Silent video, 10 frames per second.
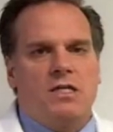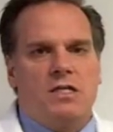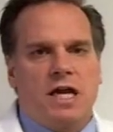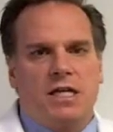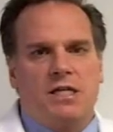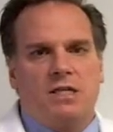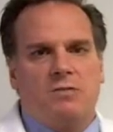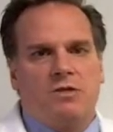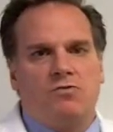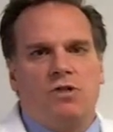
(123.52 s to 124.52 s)
Second,
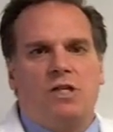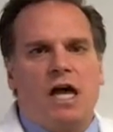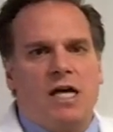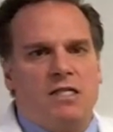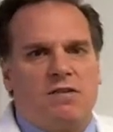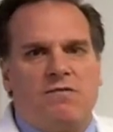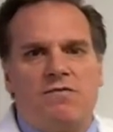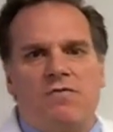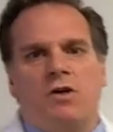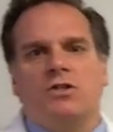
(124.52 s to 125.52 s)
you must realize that
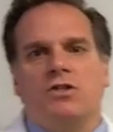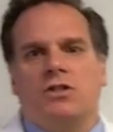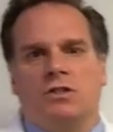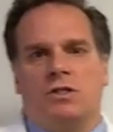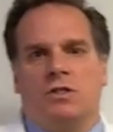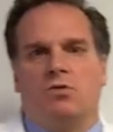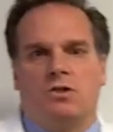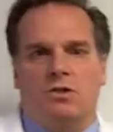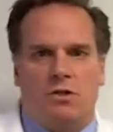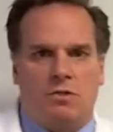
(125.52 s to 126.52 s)
function is
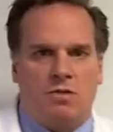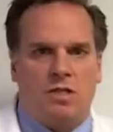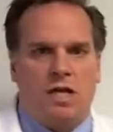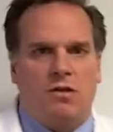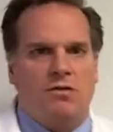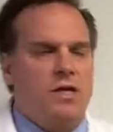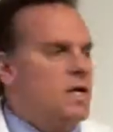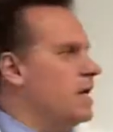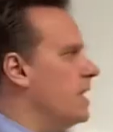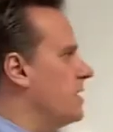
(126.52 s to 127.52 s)
what determines health
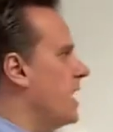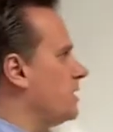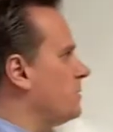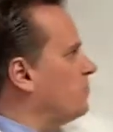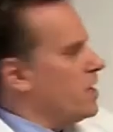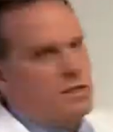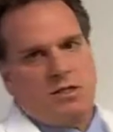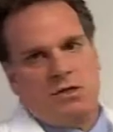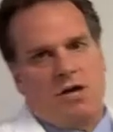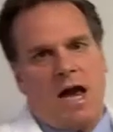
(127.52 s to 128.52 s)
and not the
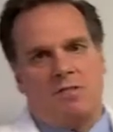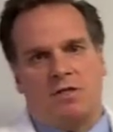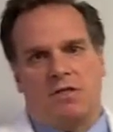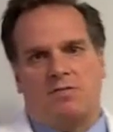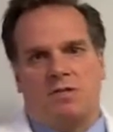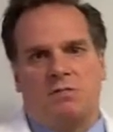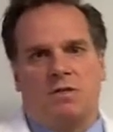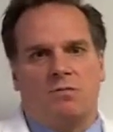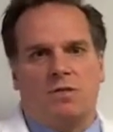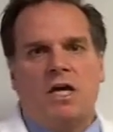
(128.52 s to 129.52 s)
presence or absence of
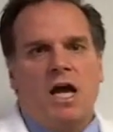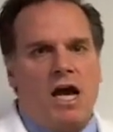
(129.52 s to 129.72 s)
symptoms.